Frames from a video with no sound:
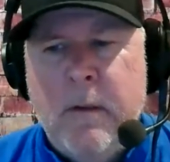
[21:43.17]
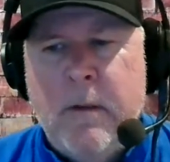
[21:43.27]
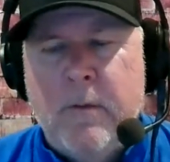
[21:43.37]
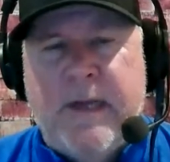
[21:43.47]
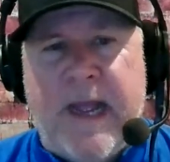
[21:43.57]

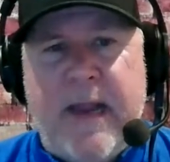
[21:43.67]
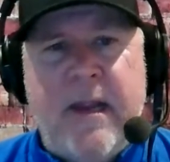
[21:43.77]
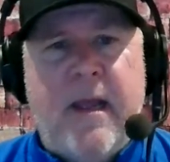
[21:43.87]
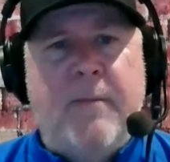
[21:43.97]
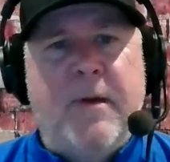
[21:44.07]

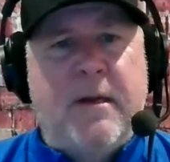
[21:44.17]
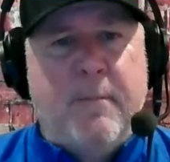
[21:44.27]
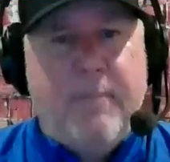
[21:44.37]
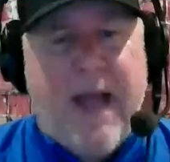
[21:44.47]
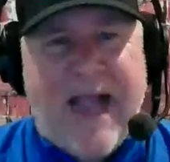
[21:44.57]
Okay, I'm going to
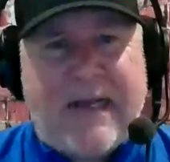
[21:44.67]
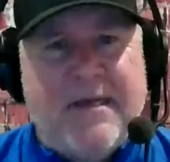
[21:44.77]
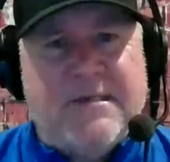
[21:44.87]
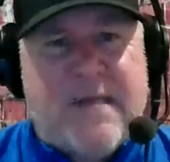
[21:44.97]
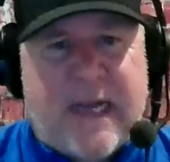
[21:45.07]
come back in
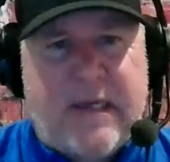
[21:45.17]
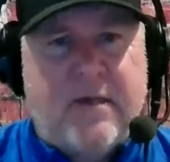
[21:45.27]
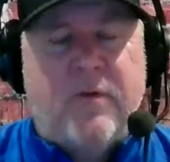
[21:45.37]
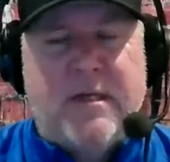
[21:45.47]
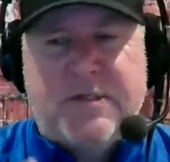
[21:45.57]
a
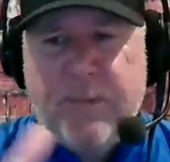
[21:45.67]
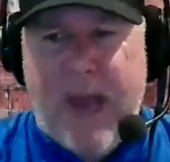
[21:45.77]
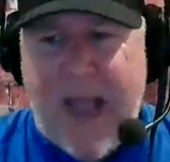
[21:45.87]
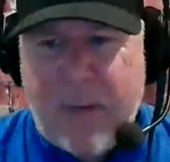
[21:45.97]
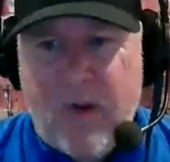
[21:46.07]
second. Chris, you
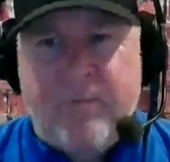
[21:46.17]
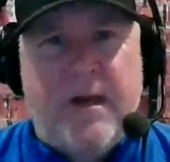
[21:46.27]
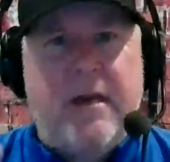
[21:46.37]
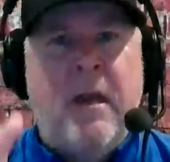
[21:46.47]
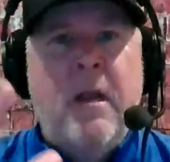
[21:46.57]
hang with
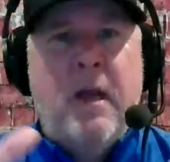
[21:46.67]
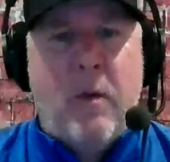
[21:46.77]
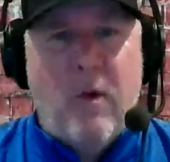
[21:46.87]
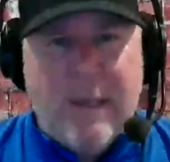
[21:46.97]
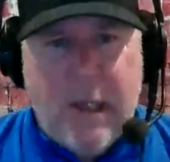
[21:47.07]
me. I
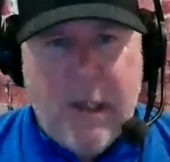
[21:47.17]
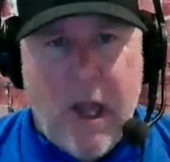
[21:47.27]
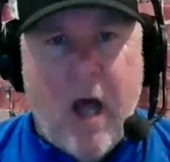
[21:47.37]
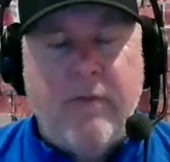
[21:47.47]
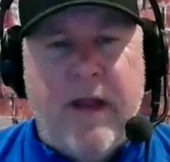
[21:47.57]
went a little
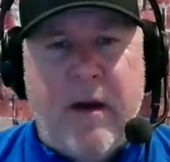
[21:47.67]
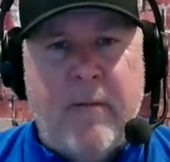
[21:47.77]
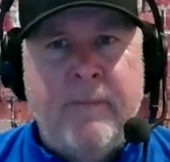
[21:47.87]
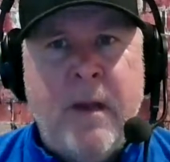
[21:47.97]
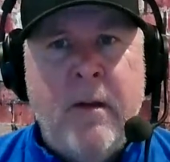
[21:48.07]
long
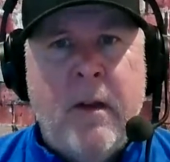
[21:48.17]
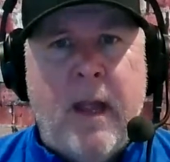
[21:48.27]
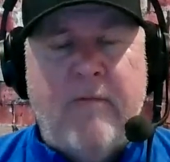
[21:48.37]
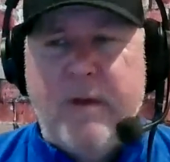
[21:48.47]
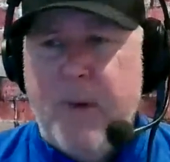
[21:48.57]
there.
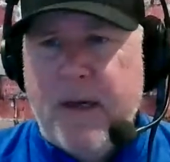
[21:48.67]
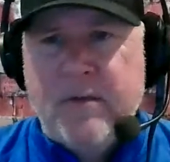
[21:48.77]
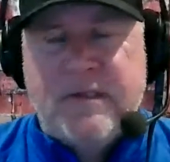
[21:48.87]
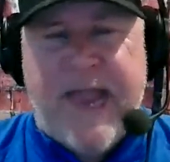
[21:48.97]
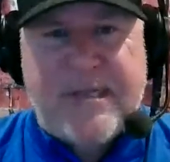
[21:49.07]
Everybody
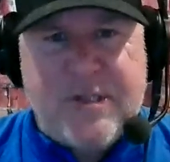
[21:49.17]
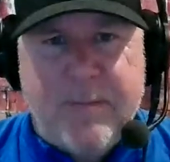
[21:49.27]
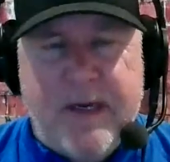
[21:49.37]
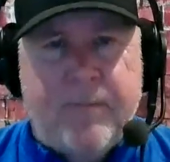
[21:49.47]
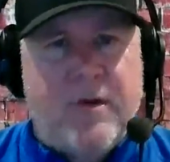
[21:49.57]
who's catching
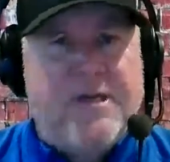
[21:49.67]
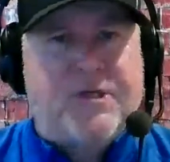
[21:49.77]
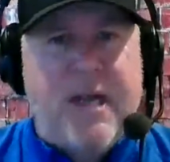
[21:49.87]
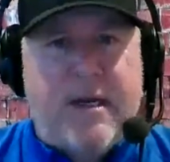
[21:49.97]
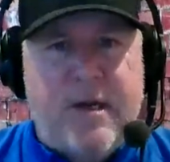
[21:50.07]
me,
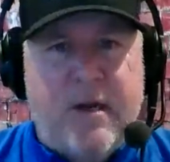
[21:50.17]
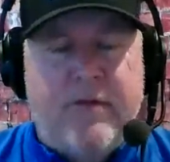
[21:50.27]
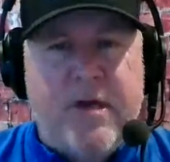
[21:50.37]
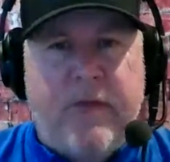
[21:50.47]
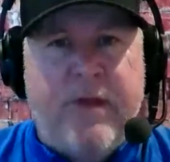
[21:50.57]
appreciate you.
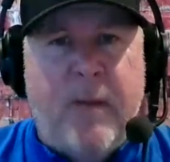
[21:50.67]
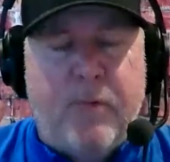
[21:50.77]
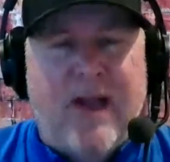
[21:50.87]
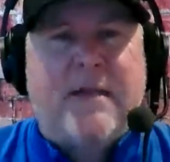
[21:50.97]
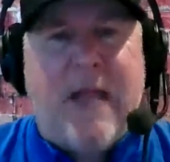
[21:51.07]
The
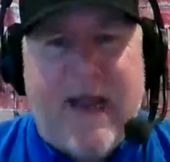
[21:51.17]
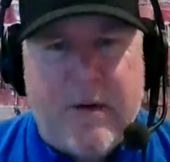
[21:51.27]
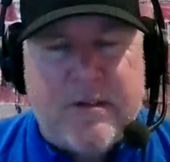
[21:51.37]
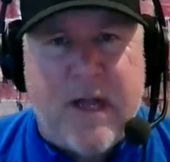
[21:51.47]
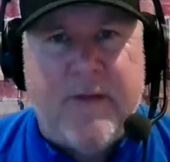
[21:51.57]

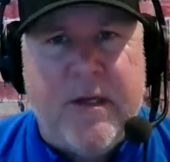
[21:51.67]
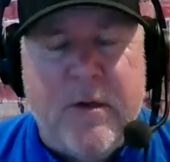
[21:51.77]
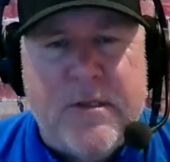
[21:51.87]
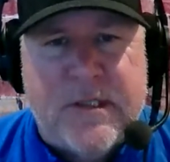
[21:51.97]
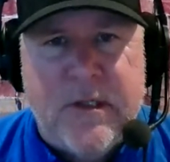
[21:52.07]
bricklayers on the
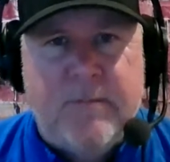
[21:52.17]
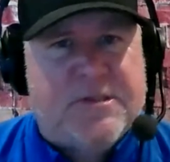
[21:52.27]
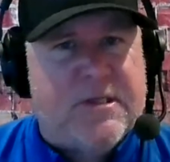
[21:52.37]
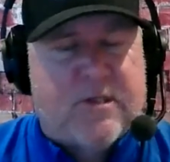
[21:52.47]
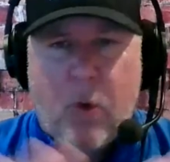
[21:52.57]
YouTube.
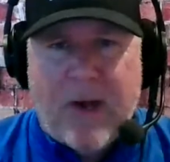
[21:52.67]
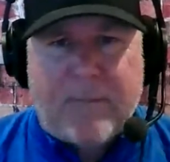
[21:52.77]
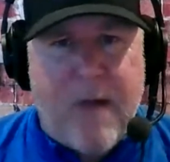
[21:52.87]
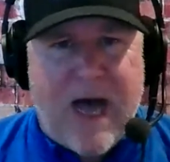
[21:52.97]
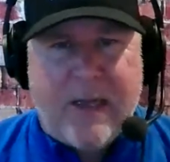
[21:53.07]
It's just a quick
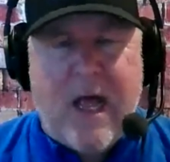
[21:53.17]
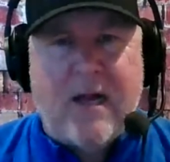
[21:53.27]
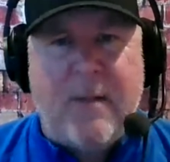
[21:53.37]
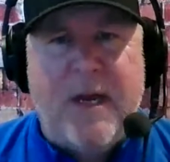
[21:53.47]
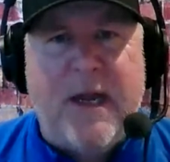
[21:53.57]

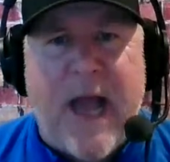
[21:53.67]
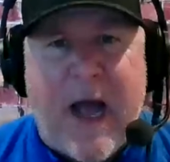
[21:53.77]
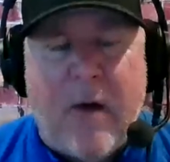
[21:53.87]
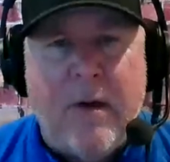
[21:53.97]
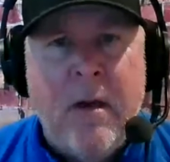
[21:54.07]
monologue. I'm in and
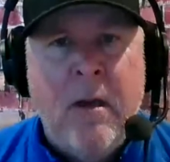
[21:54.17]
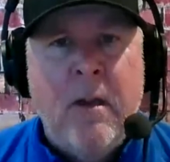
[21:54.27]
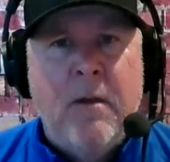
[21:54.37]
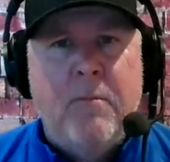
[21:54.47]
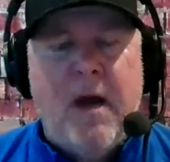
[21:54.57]
out.
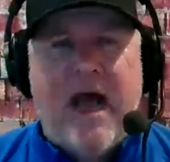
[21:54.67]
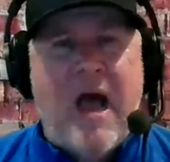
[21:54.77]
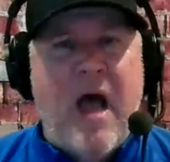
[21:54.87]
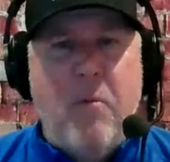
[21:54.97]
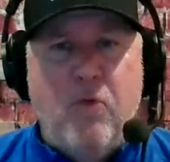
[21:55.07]
But
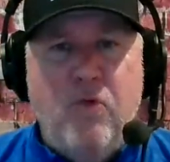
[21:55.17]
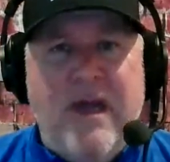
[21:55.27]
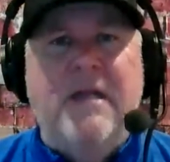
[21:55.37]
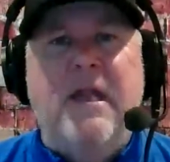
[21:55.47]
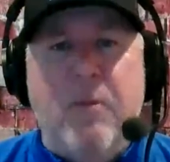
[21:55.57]
I'm
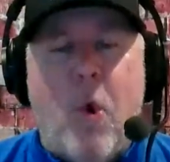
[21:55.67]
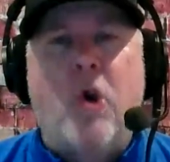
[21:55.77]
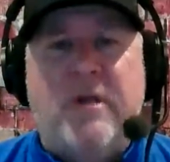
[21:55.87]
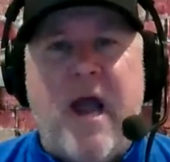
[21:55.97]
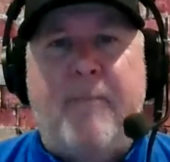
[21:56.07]
really
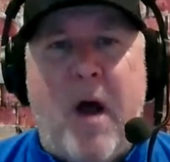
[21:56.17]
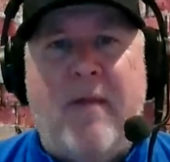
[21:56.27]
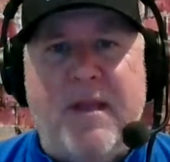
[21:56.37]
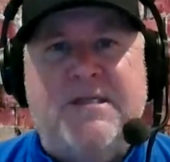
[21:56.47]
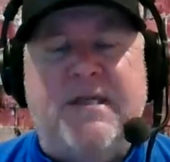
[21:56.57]
worked up
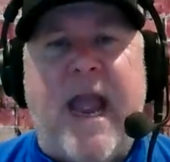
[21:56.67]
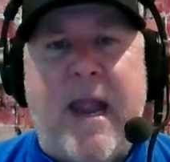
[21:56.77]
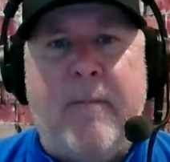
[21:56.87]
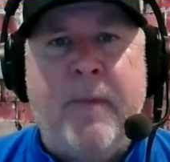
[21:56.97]
on this game.